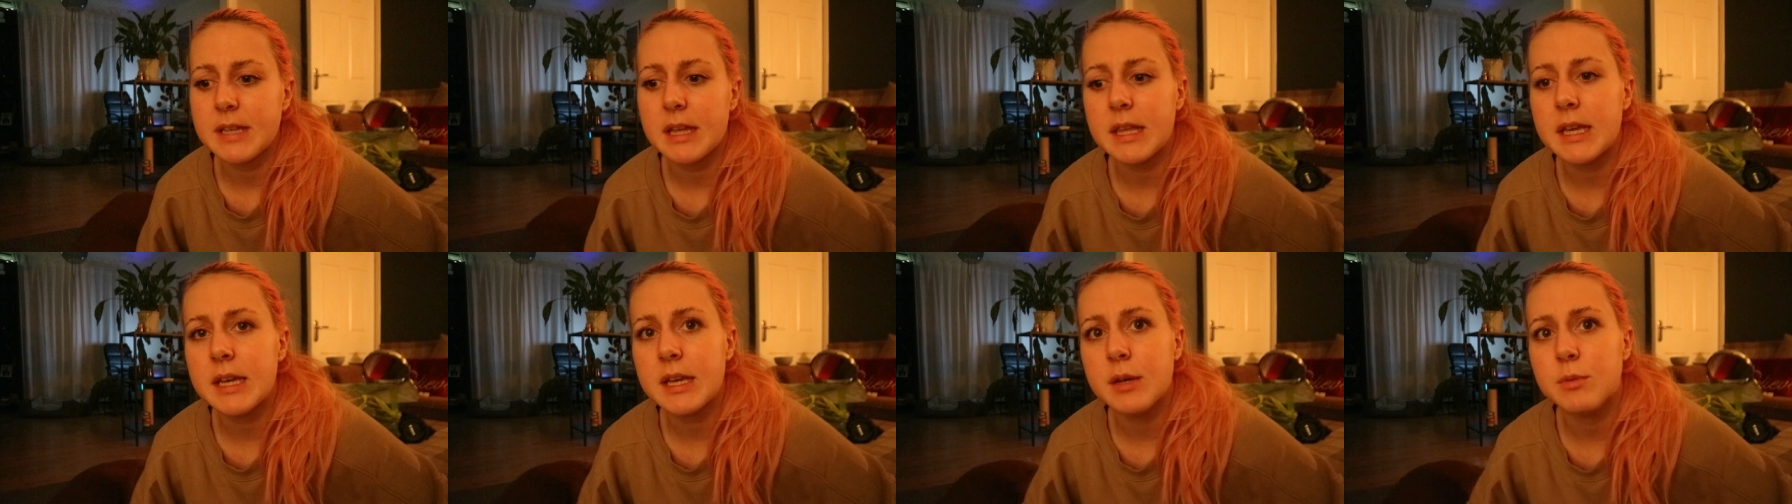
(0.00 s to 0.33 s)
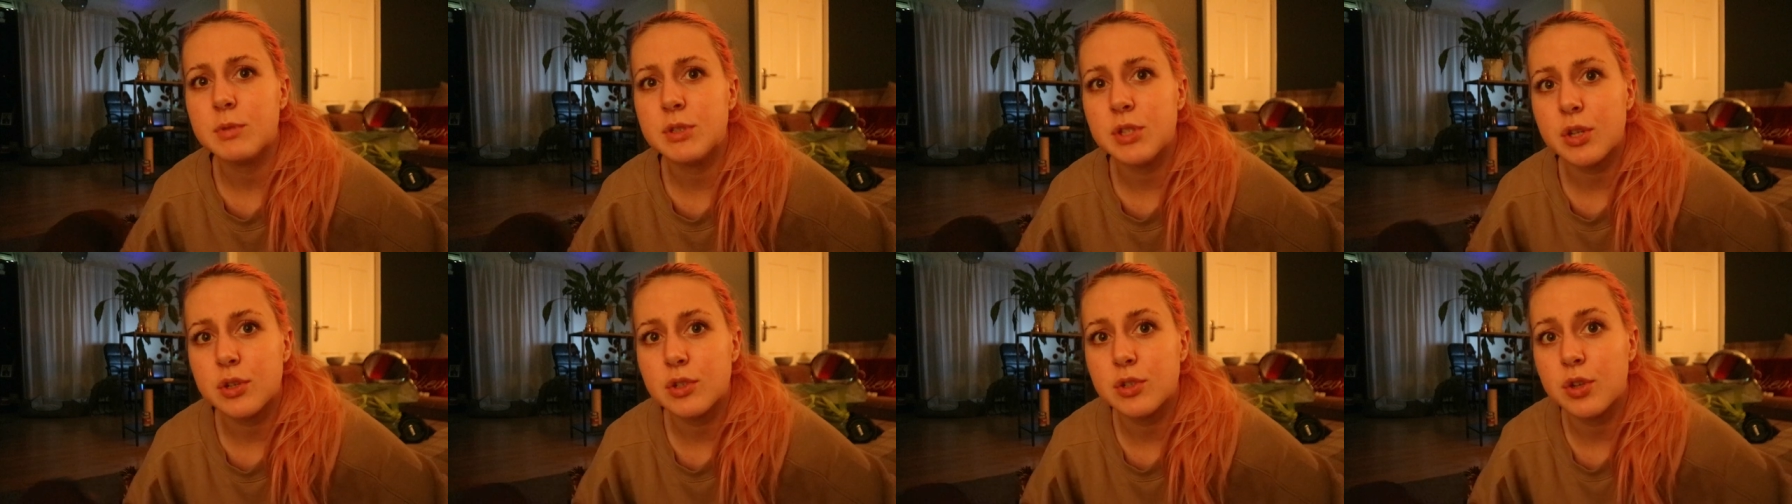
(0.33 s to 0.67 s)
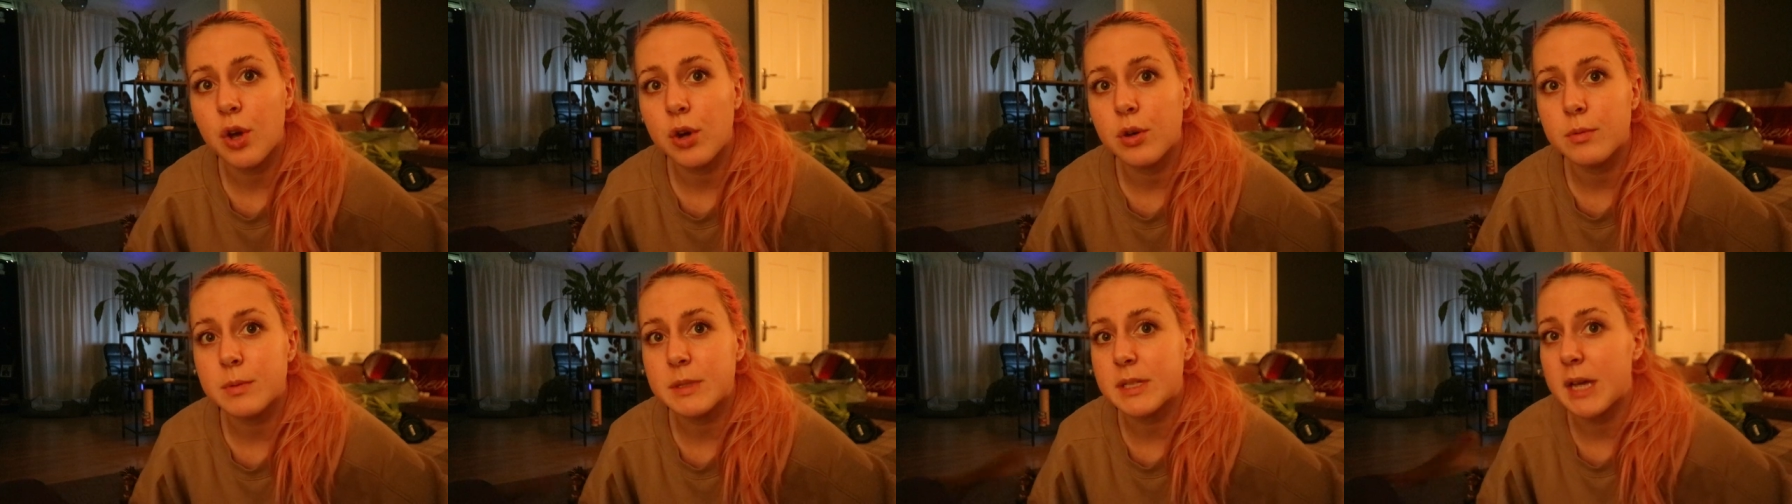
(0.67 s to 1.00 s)
I think it was
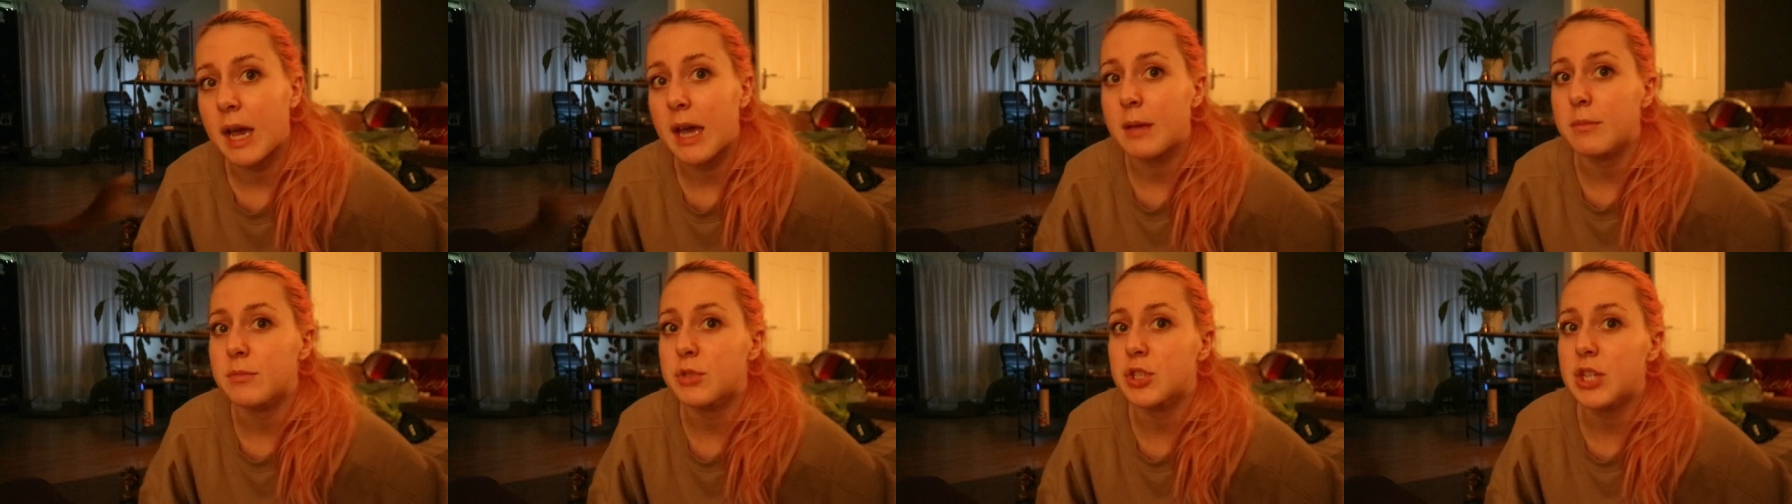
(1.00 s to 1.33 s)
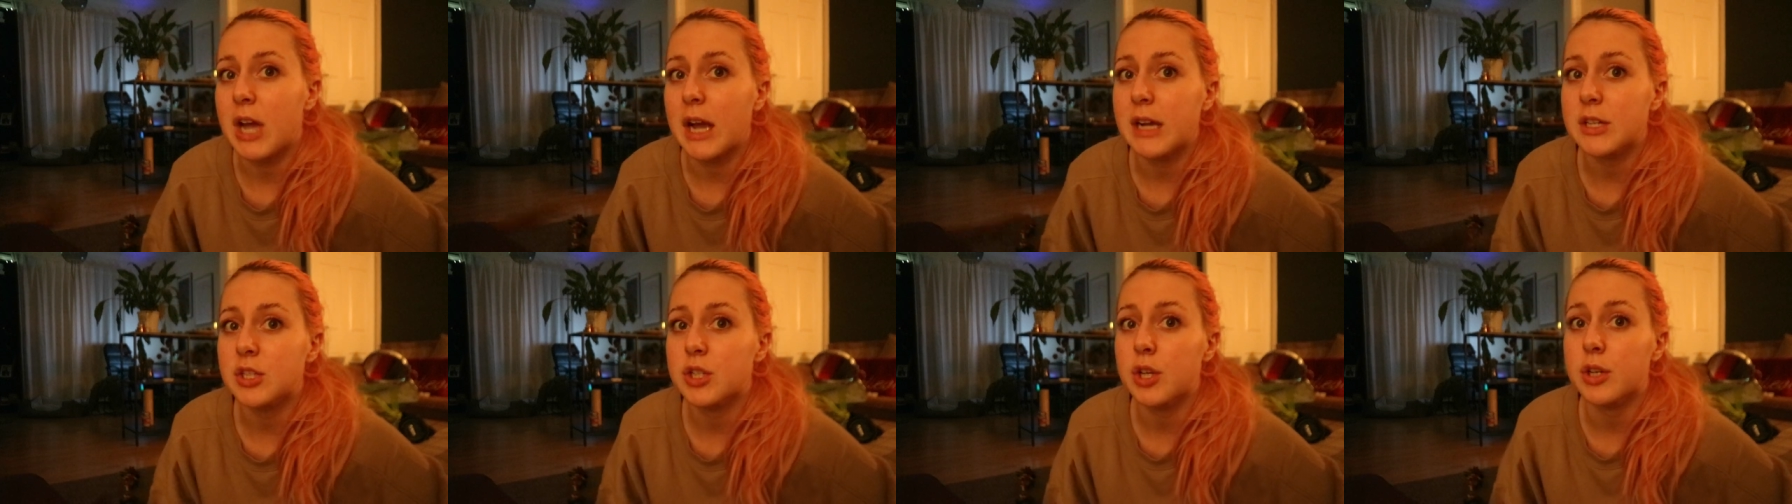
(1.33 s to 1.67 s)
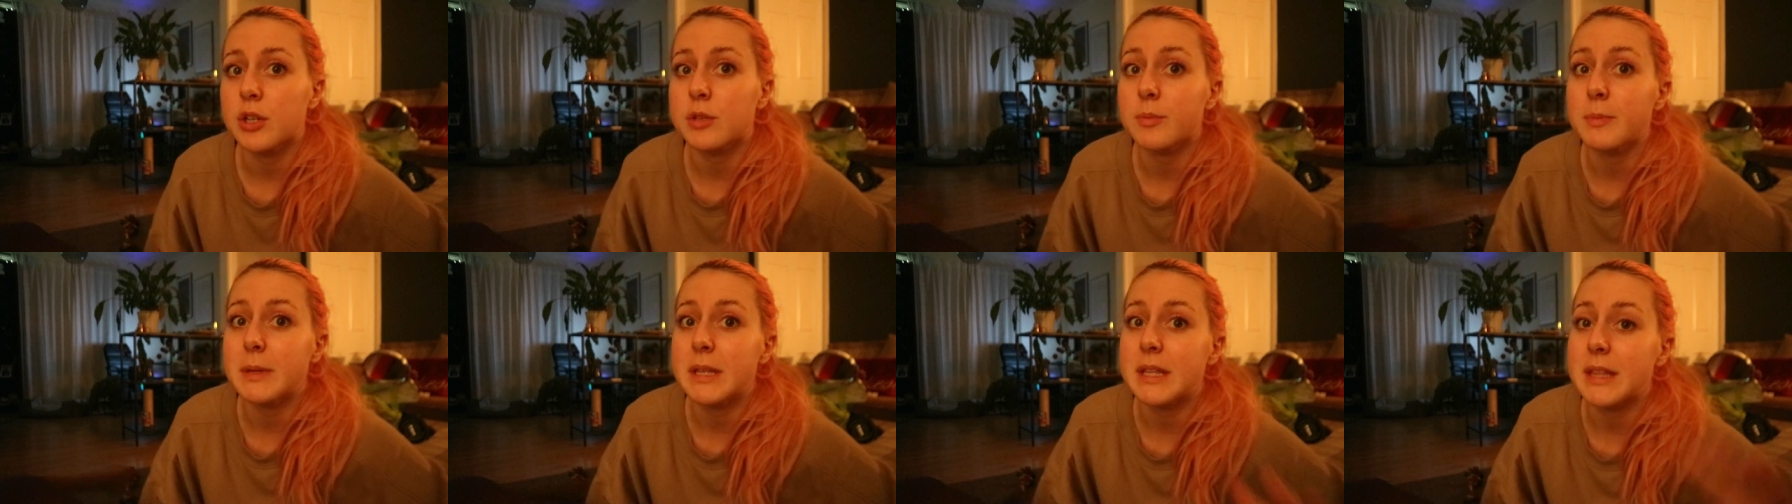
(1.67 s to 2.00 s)
October time, Jack
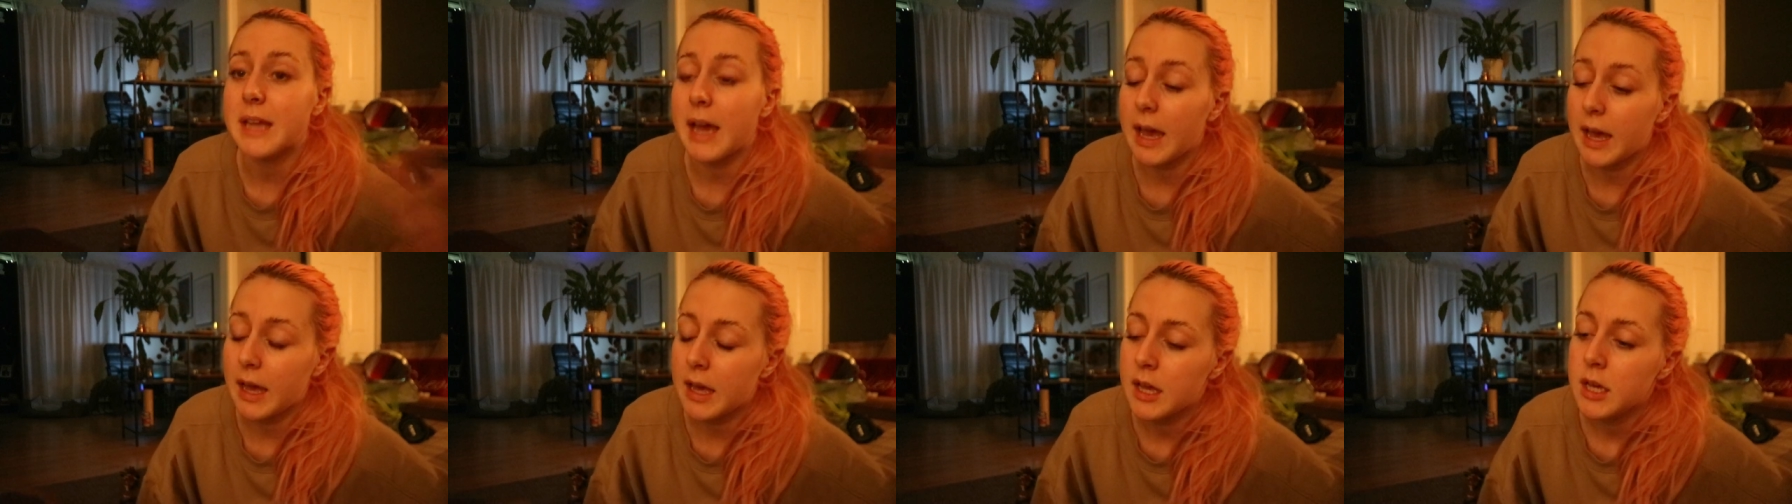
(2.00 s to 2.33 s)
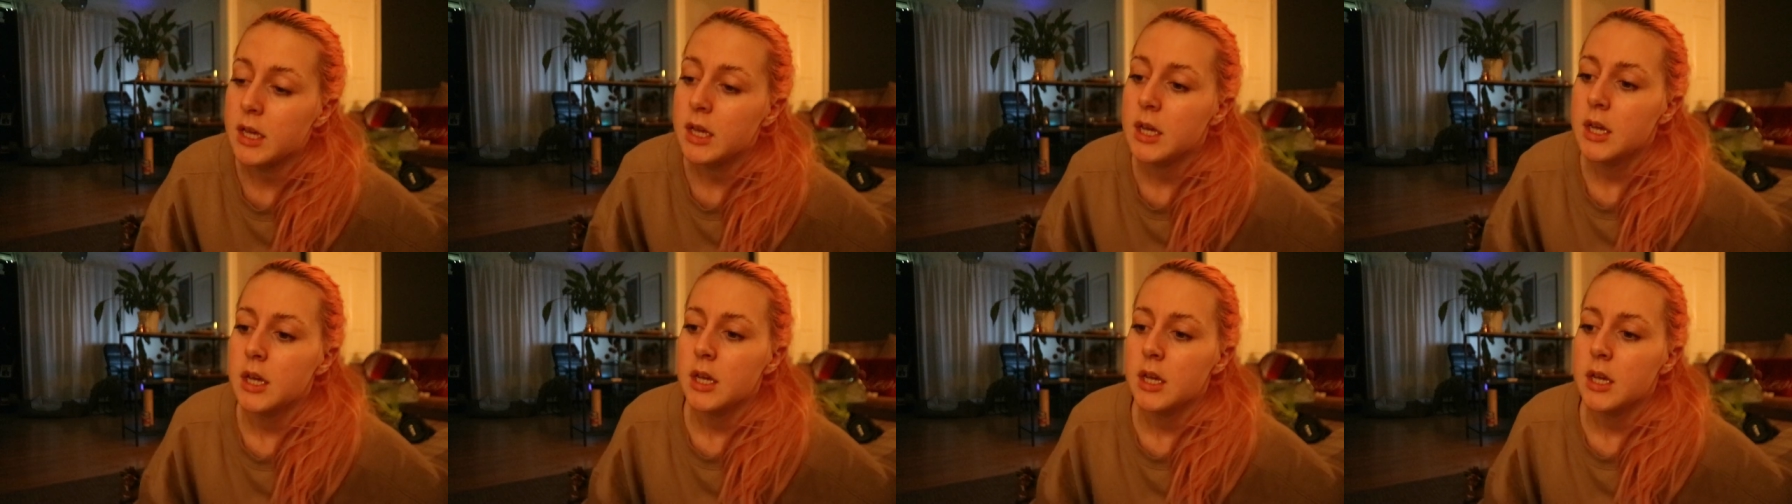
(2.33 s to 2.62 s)
took me there